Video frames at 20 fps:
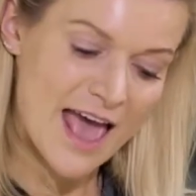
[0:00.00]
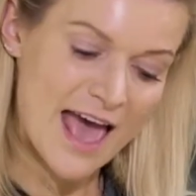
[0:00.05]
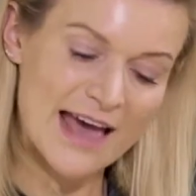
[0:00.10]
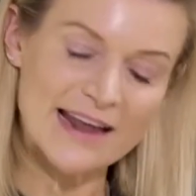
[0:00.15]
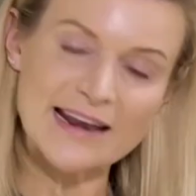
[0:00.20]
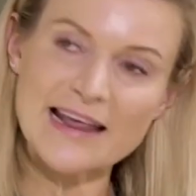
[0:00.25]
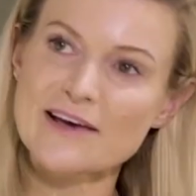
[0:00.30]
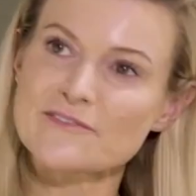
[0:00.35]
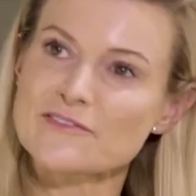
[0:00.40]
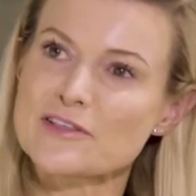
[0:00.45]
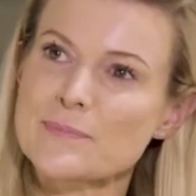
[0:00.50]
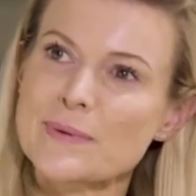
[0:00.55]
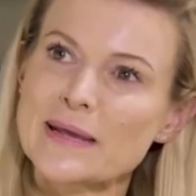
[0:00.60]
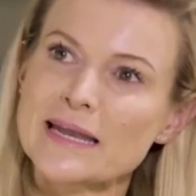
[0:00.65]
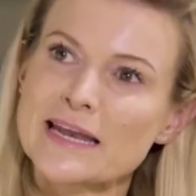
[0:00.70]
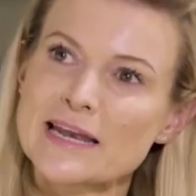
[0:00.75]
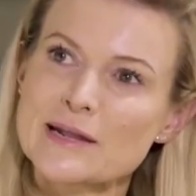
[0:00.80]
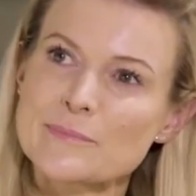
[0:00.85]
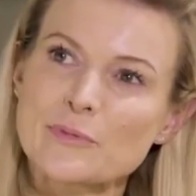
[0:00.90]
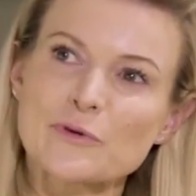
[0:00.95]
and have there
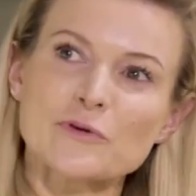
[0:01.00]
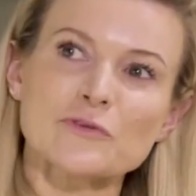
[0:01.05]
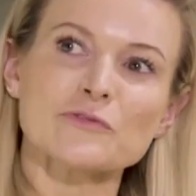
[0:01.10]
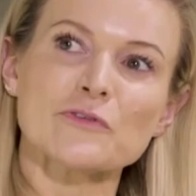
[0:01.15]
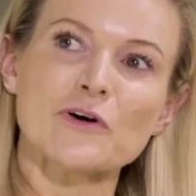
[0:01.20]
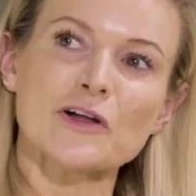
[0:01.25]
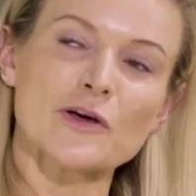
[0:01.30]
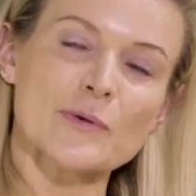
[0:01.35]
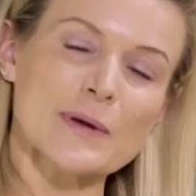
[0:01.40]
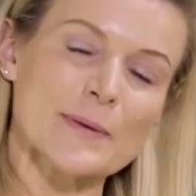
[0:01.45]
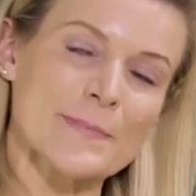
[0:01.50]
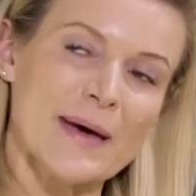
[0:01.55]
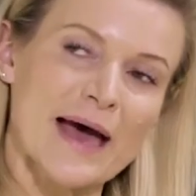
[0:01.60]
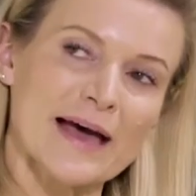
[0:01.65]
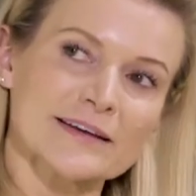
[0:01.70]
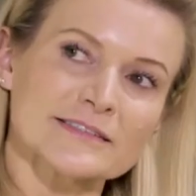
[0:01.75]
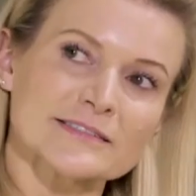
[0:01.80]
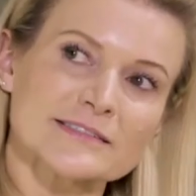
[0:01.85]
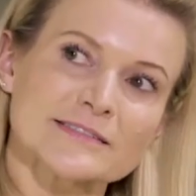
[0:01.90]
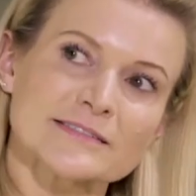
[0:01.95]
been any portfolio
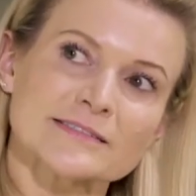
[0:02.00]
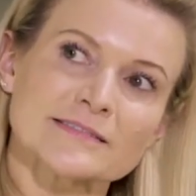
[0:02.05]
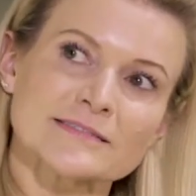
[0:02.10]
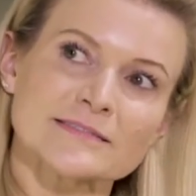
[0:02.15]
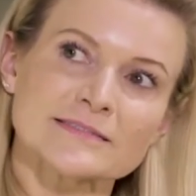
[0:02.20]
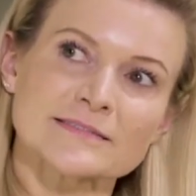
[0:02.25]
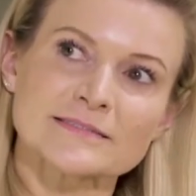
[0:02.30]
impacts?